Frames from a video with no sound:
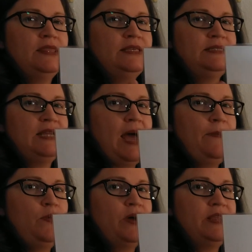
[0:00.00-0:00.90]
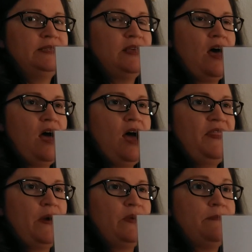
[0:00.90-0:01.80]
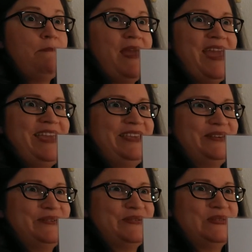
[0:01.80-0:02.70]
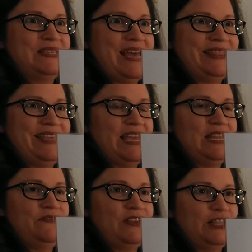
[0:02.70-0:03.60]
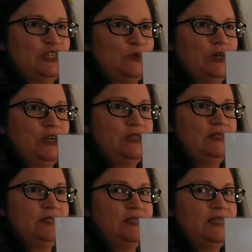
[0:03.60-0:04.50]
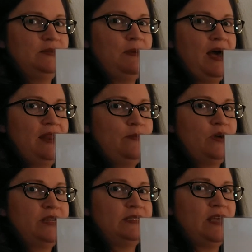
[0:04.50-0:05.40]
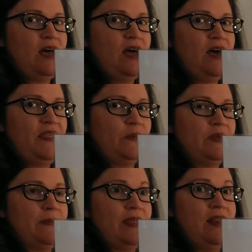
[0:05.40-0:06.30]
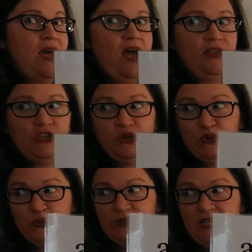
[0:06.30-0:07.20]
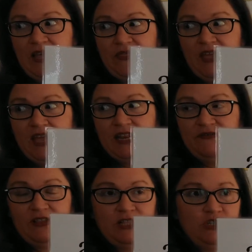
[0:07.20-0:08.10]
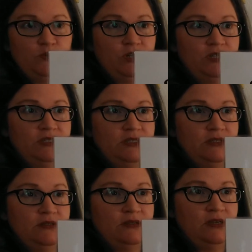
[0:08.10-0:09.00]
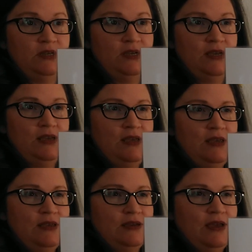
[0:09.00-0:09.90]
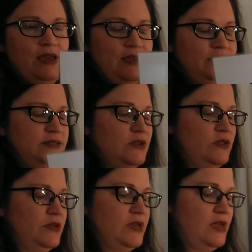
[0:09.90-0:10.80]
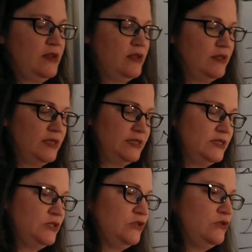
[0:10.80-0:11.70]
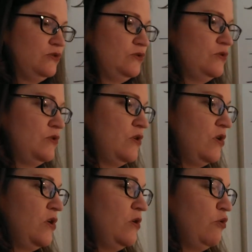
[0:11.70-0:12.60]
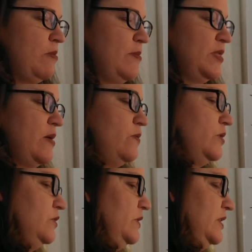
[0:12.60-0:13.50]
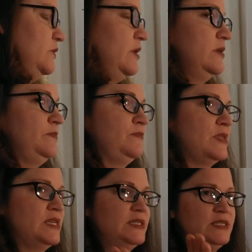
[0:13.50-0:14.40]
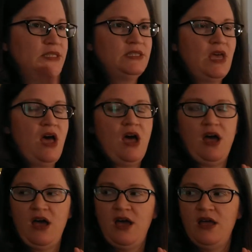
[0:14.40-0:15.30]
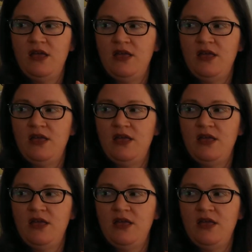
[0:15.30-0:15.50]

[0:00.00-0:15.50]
This top one is the ah that we may use at the end of English words. This bottom one is the ah that we may not use at the end of English words. Okay, so listen to, remember that when we're doing this one. Saw.